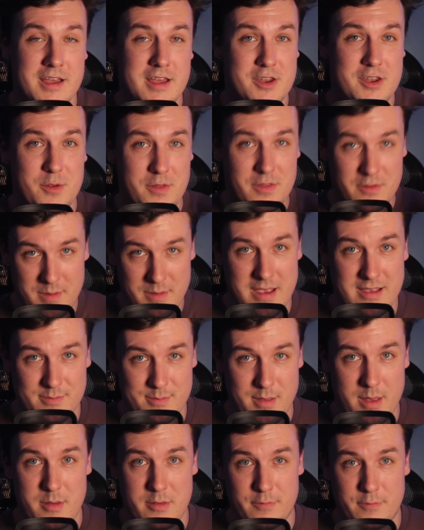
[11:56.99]
doing Space
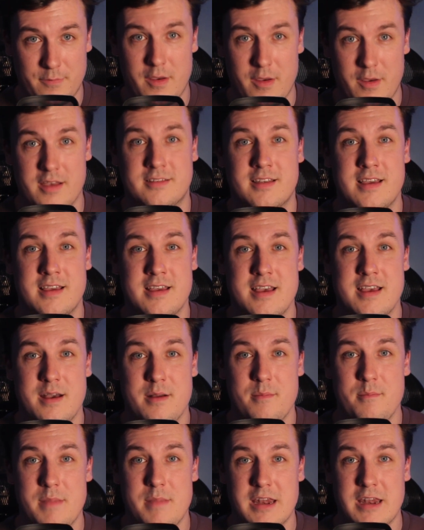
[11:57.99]
Babies first,
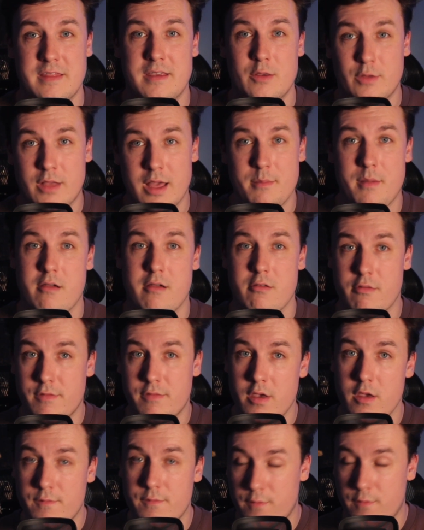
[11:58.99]
meaning that you'll get my
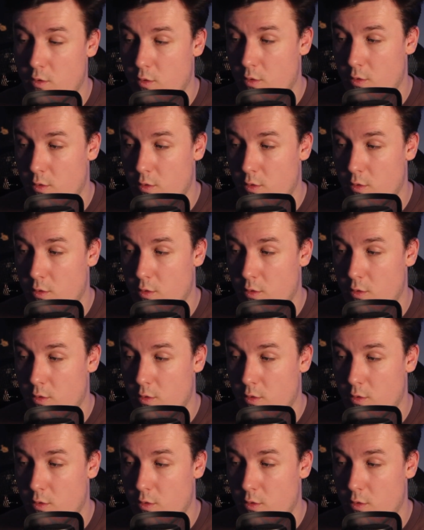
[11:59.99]
review for